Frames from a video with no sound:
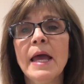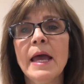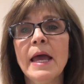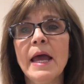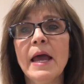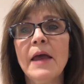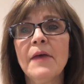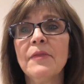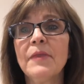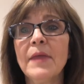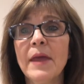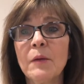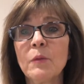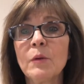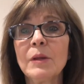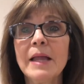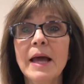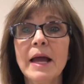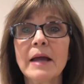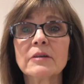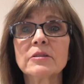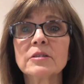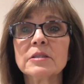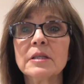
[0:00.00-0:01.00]
and they will
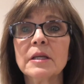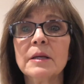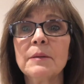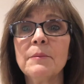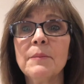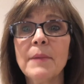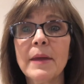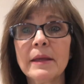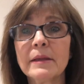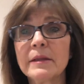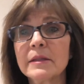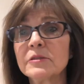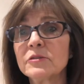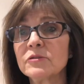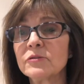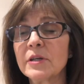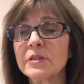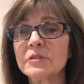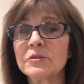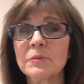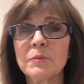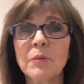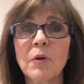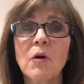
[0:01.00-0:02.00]
actually make the
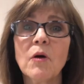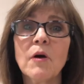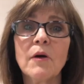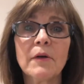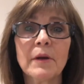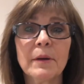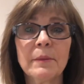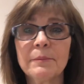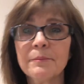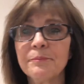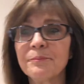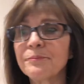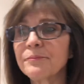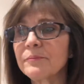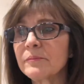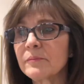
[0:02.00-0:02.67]
stretcher bar and